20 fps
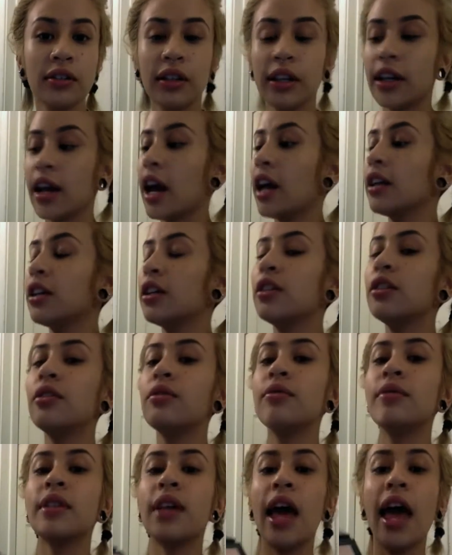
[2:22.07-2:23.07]
Like, I can
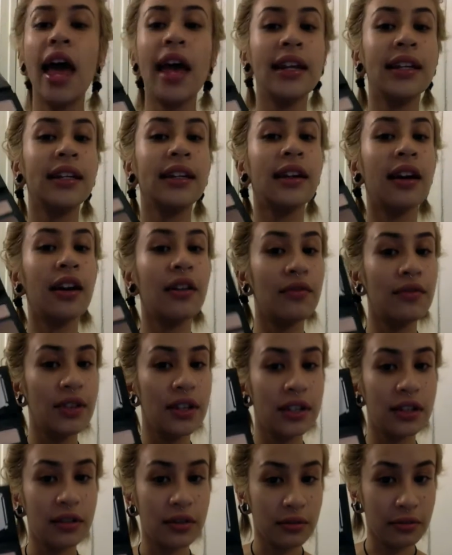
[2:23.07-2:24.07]
use any of
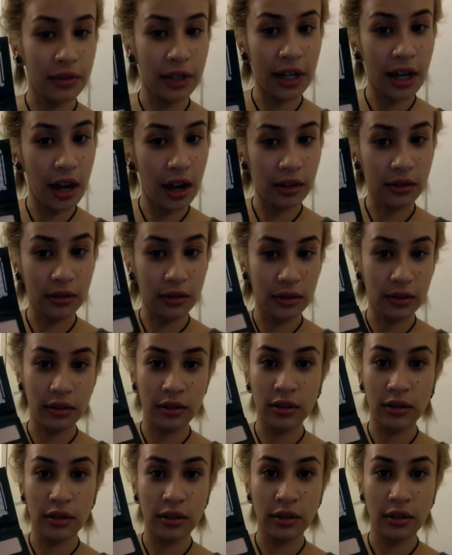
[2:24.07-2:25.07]
these three
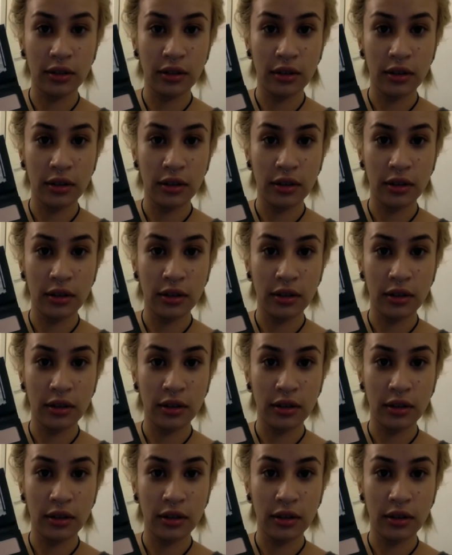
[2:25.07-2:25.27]
colors.